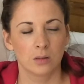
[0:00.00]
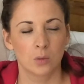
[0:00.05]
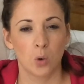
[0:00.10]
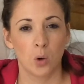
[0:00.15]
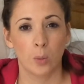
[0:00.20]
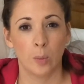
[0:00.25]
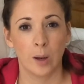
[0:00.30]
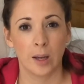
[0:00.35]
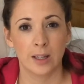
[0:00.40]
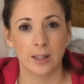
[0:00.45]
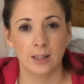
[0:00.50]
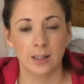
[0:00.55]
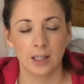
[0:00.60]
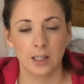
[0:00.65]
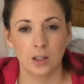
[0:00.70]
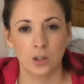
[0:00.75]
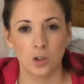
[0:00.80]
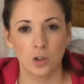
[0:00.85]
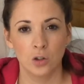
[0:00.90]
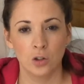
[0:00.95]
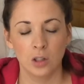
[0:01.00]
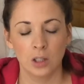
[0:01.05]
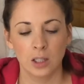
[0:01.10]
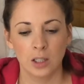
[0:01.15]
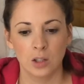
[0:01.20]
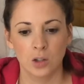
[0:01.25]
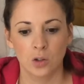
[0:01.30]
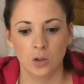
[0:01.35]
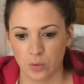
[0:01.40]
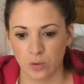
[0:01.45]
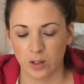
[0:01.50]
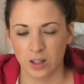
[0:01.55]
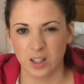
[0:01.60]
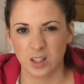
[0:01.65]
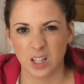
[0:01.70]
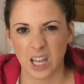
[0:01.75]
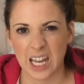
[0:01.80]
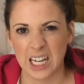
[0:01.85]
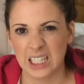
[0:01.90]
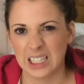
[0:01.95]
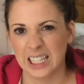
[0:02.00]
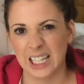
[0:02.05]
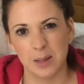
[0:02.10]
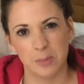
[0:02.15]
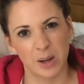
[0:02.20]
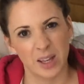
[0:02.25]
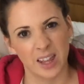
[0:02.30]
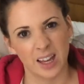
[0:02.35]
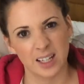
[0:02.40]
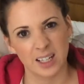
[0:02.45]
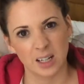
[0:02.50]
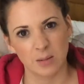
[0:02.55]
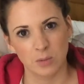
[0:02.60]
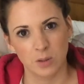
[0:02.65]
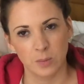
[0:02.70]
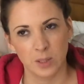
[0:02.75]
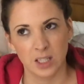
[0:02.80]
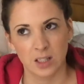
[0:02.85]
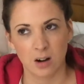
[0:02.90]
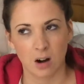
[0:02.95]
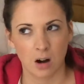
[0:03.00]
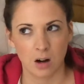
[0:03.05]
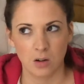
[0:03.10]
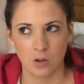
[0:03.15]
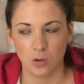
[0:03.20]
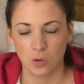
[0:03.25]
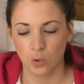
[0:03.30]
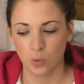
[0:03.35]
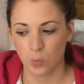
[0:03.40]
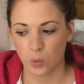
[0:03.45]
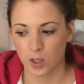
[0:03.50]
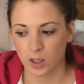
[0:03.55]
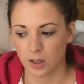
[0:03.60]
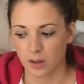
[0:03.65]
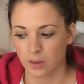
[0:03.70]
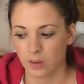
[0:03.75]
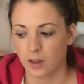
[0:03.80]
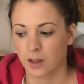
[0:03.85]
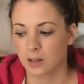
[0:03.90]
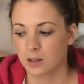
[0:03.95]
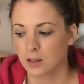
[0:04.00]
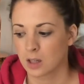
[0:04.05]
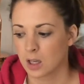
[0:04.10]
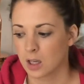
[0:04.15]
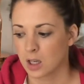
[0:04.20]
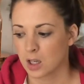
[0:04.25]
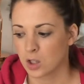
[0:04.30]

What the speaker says: 6:15 usually, so it's kind of late by that time to be starting doing homework and things.